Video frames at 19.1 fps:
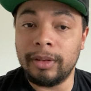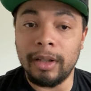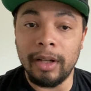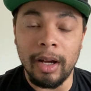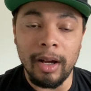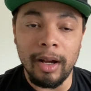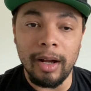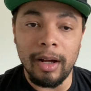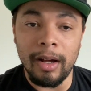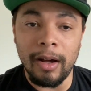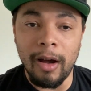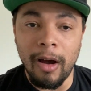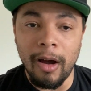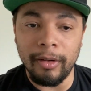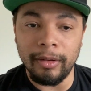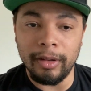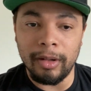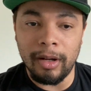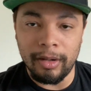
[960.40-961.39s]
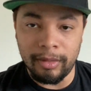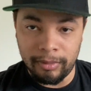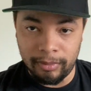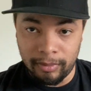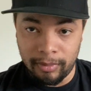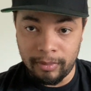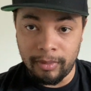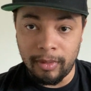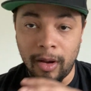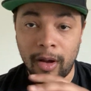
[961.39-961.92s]
on
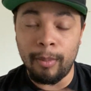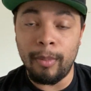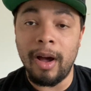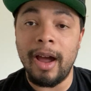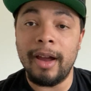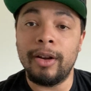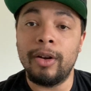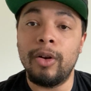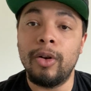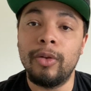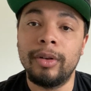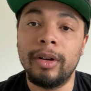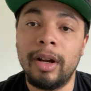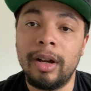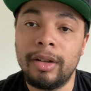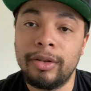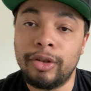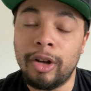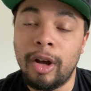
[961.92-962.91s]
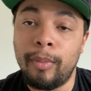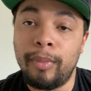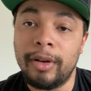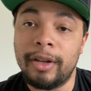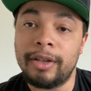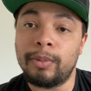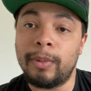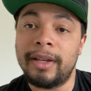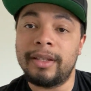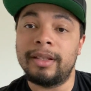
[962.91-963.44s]
my own John
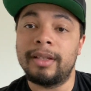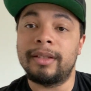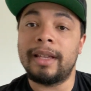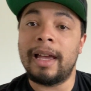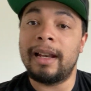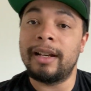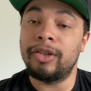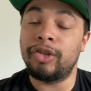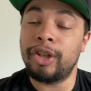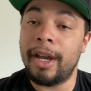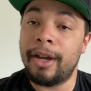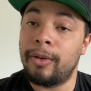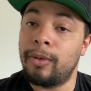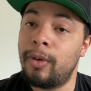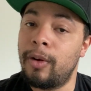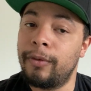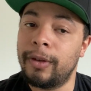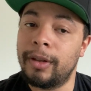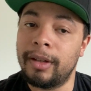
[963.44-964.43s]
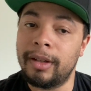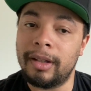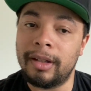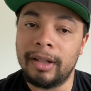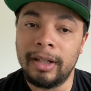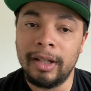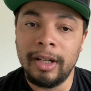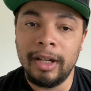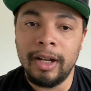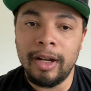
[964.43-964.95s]
Boogie's Wasted Talent channel over here.
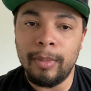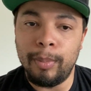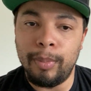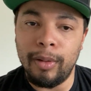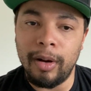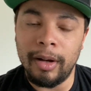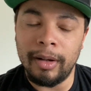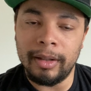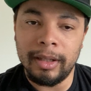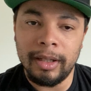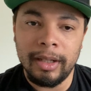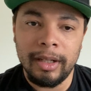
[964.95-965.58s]
But